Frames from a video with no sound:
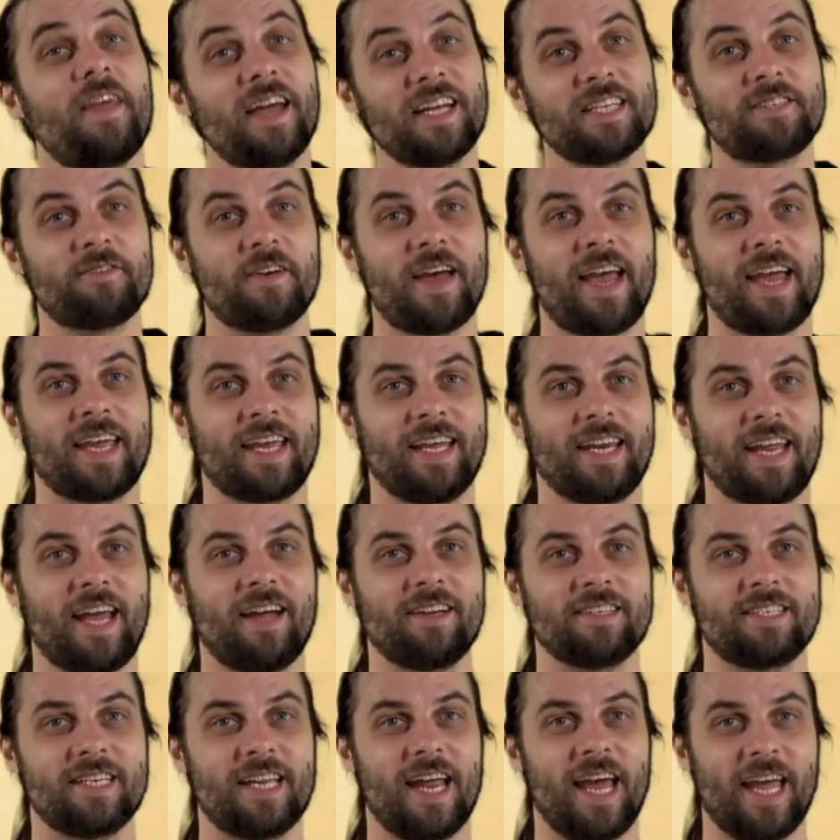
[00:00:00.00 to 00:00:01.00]
Thanks for hanging
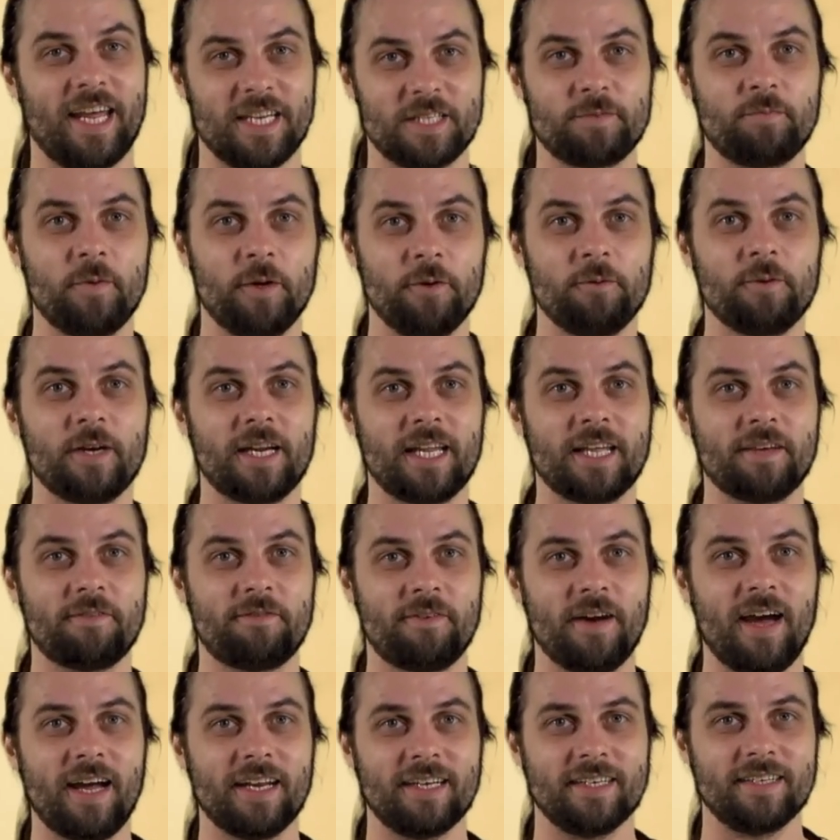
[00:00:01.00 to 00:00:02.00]
out today. It's been really
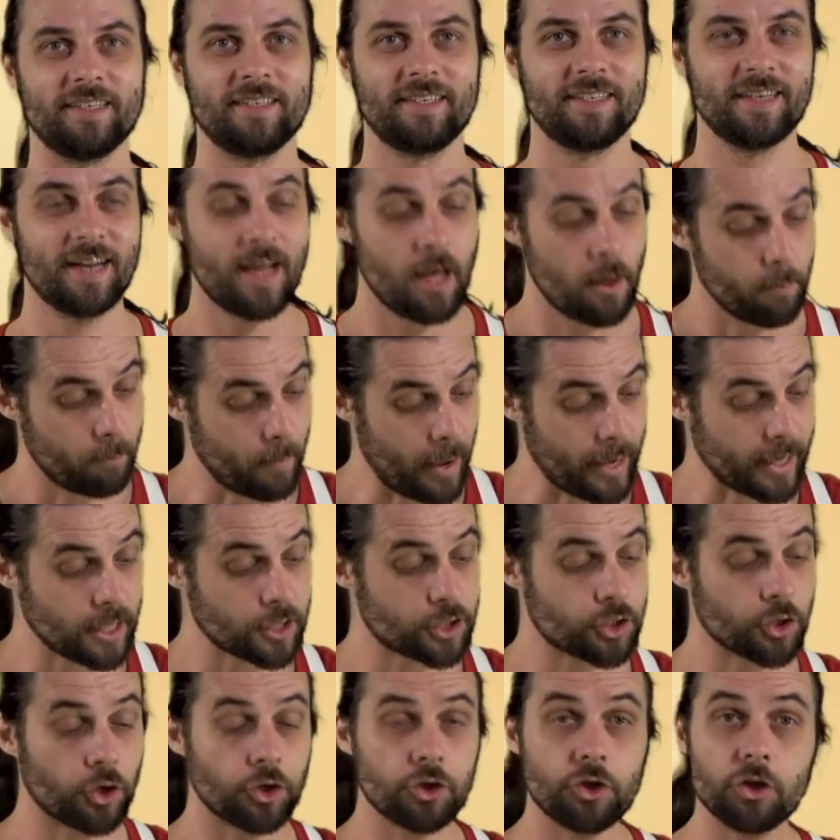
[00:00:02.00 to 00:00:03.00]
fun. Make
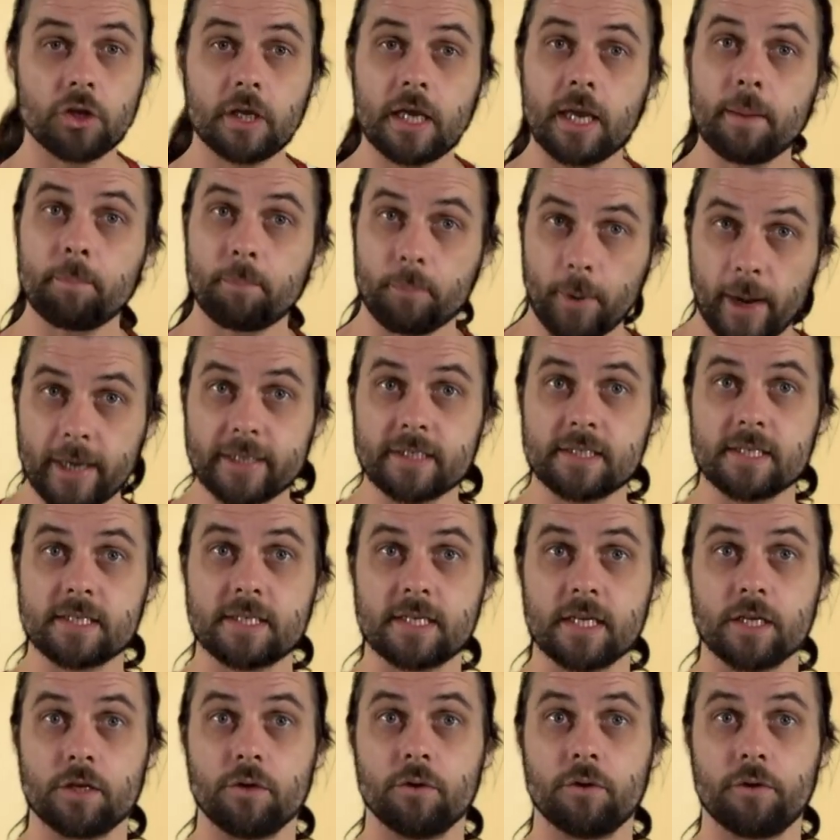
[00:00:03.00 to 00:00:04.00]
sure you keep
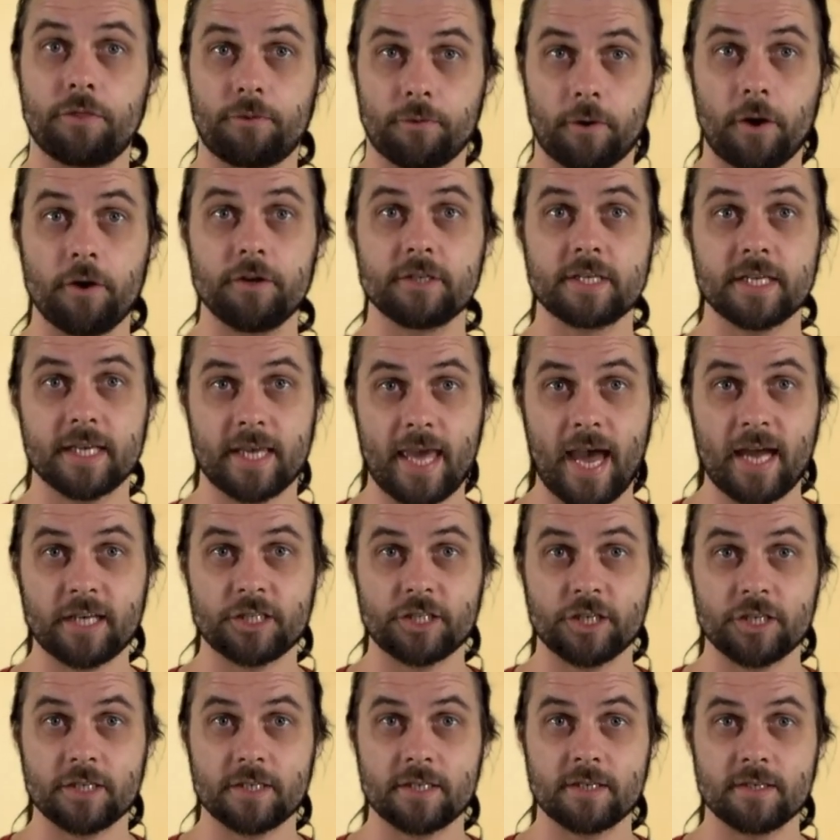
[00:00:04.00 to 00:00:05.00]
practicing your throws and
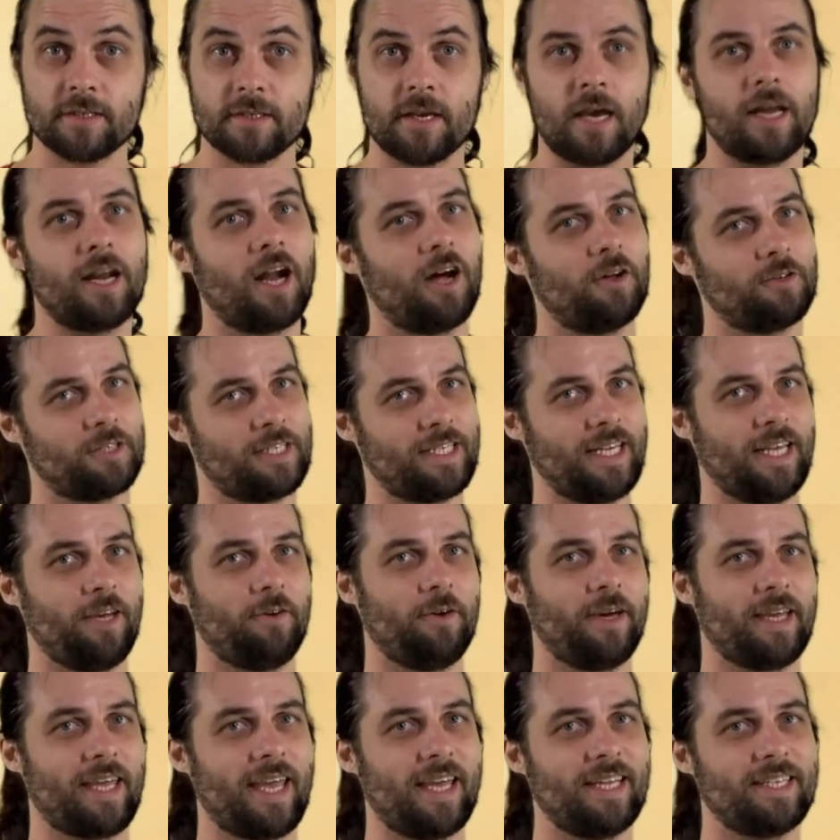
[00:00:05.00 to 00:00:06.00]
catches, and I'll see
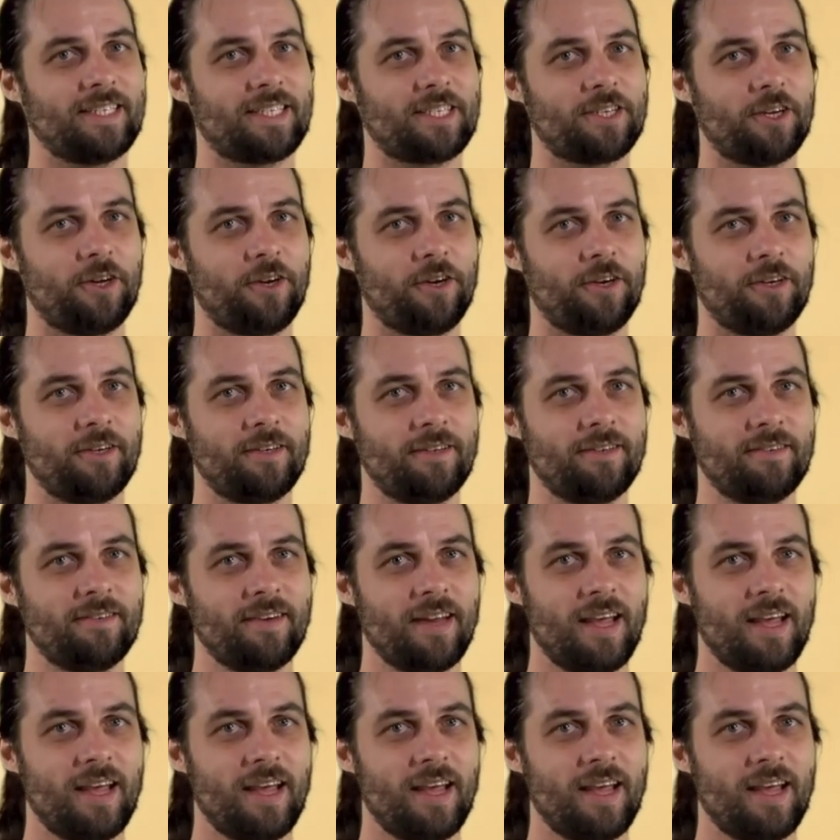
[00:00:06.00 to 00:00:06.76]
you again soon.